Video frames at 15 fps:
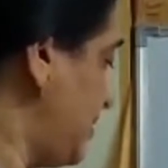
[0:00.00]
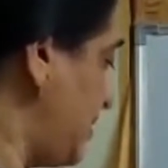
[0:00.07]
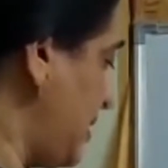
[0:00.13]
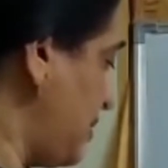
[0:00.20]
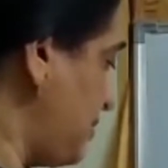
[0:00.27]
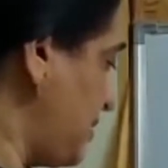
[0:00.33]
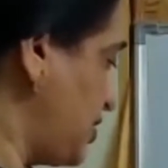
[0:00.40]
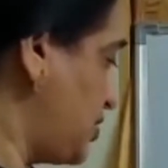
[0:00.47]
they
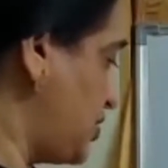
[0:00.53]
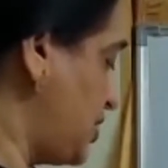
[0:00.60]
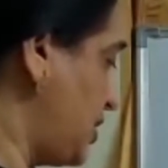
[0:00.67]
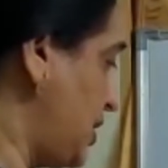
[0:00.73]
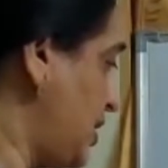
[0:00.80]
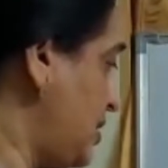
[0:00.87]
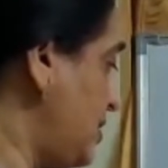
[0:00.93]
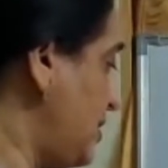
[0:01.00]
are
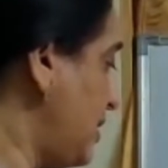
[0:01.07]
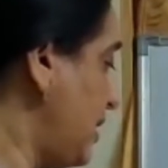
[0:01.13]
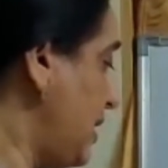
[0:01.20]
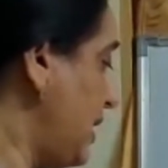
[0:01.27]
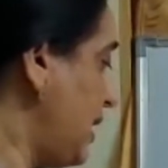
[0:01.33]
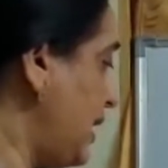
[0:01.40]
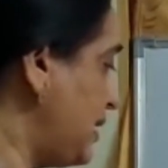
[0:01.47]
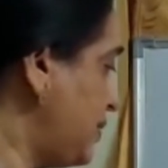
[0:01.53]
mentioned here,
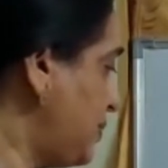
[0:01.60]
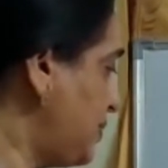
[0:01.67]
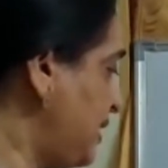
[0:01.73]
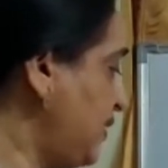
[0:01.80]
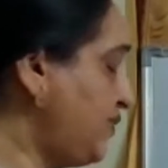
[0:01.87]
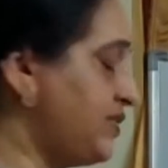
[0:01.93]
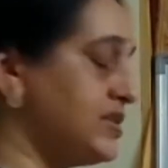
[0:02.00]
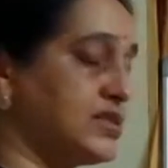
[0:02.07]
and a
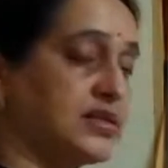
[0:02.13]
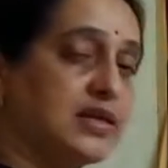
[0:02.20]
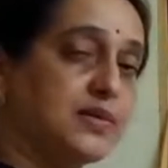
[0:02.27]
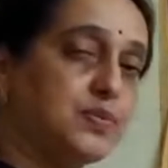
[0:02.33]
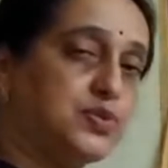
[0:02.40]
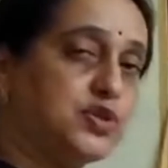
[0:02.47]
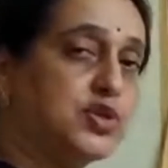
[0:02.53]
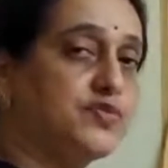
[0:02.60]
brief
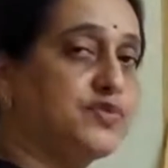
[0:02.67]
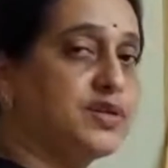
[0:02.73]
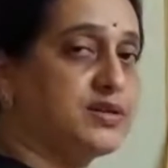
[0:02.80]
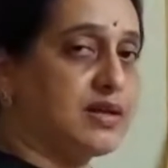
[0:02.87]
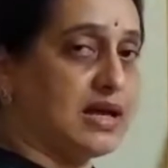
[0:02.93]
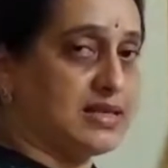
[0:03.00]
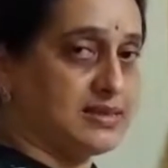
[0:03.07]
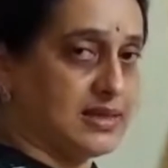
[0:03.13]
description of the
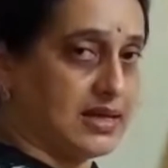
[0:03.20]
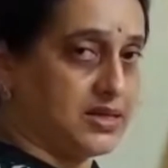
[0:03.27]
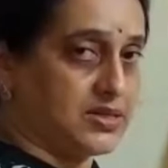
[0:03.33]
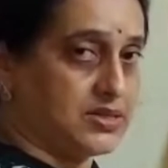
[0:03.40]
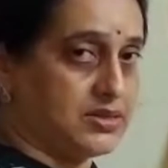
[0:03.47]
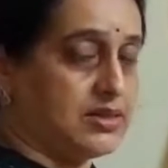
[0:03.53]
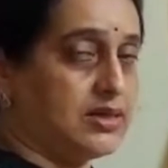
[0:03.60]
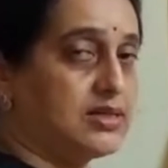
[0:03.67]

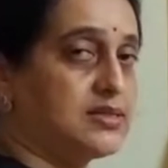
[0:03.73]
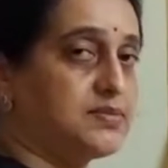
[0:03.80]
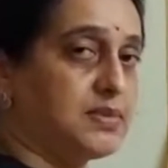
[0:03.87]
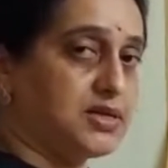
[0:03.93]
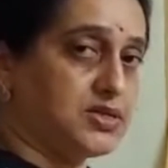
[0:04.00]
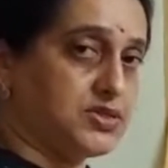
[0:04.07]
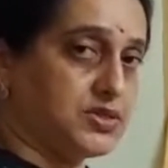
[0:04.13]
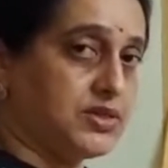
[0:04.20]
transaction is
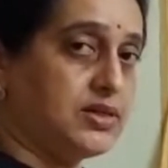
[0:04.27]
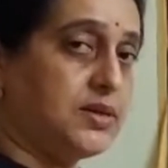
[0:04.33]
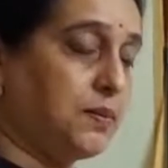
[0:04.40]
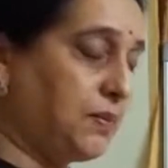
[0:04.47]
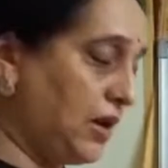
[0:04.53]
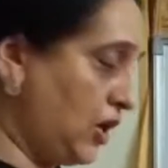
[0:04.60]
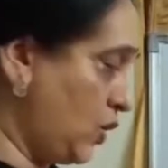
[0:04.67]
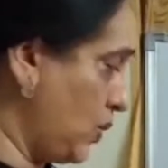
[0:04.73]
mentioned
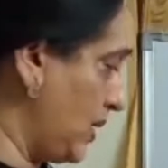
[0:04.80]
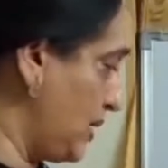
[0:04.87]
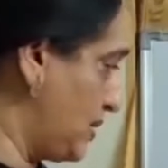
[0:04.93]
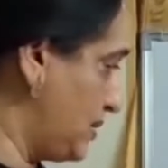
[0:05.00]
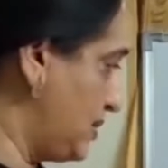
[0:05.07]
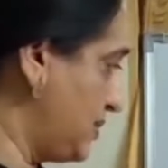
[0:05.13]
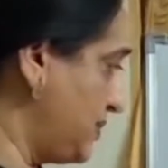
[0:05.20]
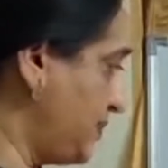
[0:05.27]
below
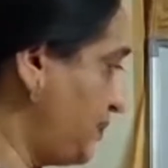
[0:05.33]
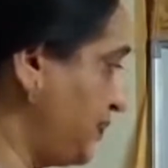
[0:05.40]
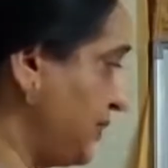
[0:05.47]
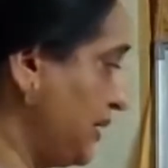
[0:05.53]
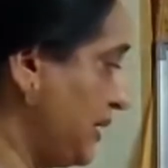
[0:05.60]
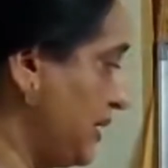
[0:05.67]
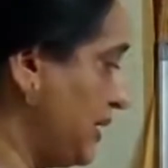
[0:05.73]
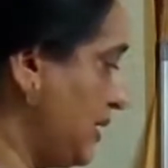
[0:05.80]
it.
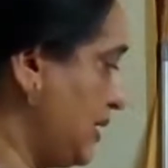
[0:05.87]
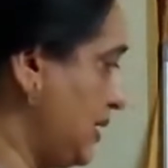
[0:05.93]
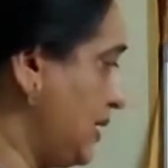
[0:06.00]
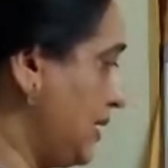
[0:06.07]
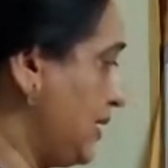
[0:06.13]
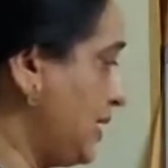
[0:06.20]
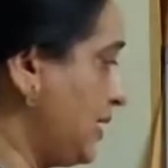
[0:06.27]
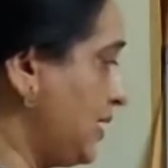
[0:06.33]

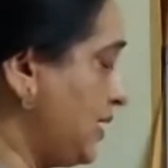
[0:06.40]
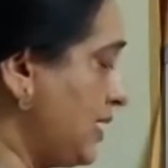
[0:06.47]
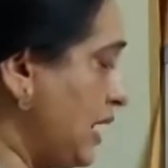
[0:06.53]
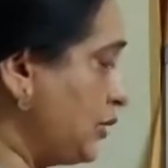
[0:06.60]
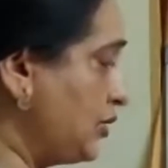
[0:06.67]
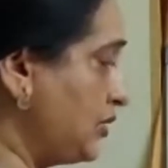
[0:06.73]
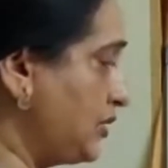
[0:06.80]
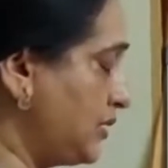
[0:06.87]

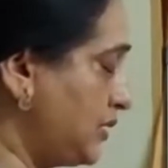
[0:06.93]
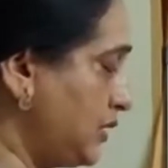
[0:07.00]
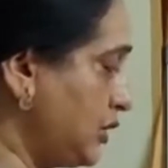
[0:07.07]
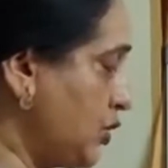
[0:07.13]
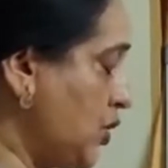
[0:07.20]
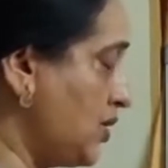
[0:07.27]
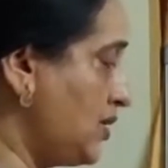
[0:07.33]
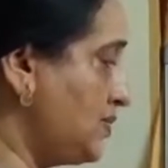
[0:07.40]
Now the
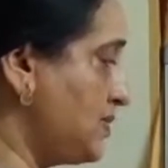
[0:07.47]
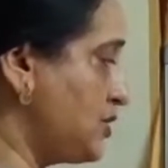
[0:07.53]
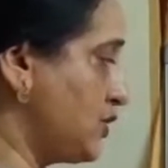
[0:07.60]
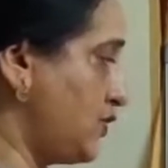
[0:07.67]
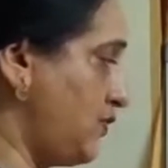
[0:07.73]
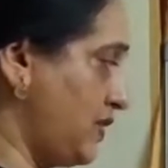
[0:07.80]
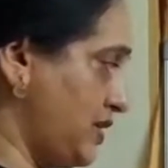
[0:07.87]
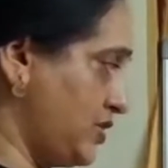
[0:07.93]
third column is
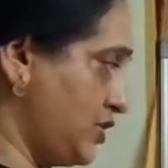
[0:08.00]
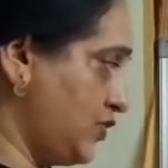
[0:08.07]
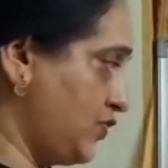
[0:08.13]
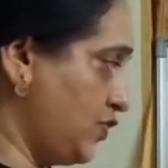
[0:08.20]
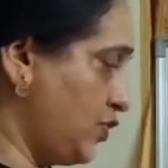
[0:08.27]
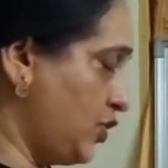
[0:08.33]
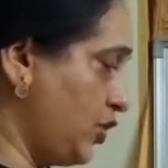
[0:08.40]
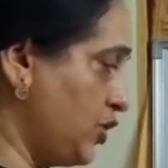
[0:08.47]
of ledger
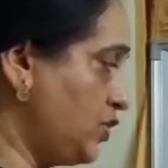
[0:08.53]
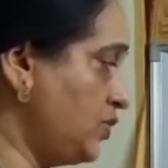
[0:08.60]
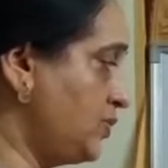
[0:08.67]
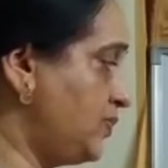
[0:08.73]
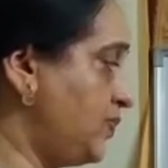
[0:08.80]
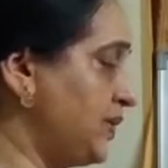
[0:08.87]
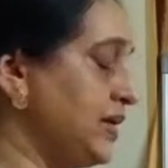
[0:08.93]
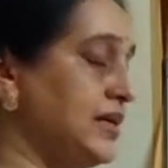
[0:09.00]
folio.
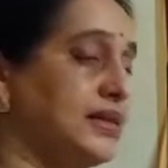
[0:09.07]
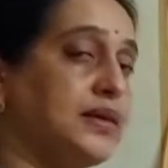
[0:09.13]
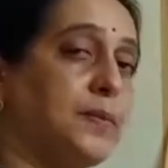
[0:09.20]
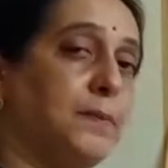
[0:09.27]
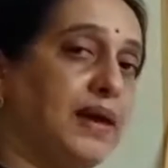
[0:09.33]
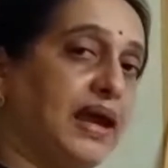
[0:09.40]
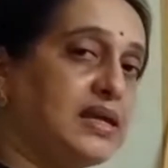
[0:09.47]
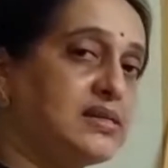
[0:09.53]
The
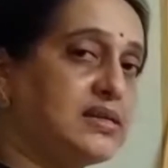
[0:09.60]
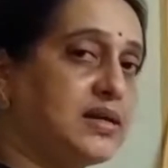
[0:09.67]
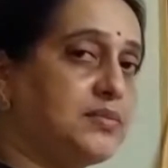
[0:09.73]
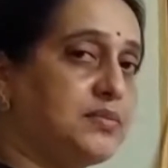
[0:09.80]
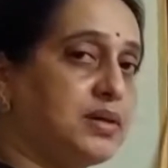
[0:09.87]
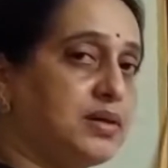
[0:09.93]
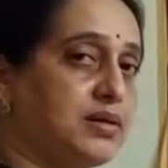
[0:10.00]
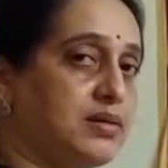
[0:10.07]
page
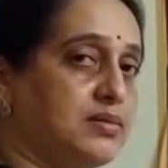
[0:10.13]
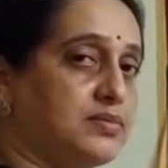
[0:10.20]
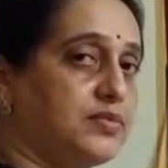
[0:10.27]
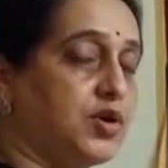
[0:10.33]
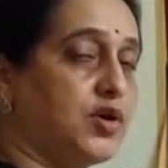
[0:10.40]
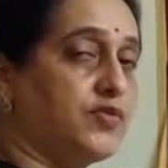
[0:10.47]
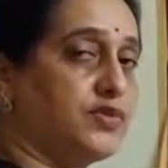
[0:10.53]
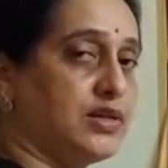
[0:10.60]
number
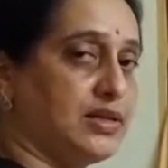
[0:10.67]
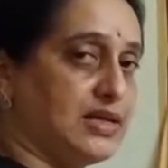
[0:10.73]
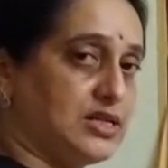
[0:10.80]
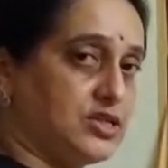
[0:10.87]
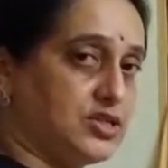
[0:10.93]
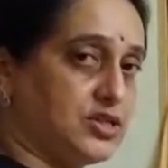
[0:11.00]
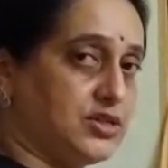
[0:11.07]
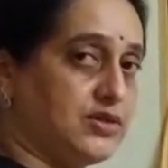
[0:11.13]
of the
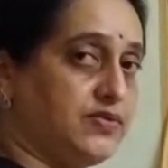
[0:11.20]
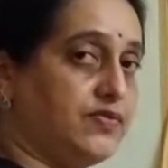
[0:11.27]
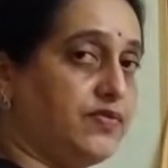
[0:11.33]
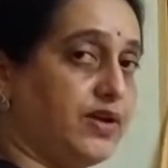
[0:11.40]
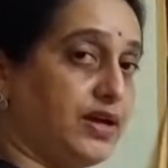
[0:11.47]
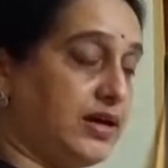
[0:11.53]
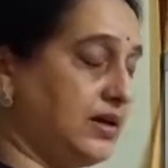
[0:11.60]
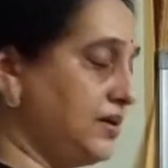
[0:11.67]
ledger
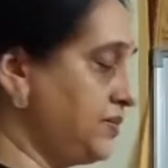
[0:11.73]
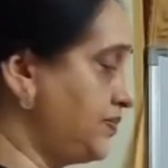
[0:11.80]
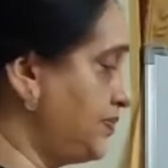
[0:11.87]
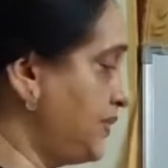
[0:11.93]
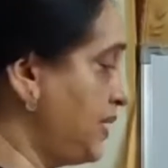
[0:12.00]
where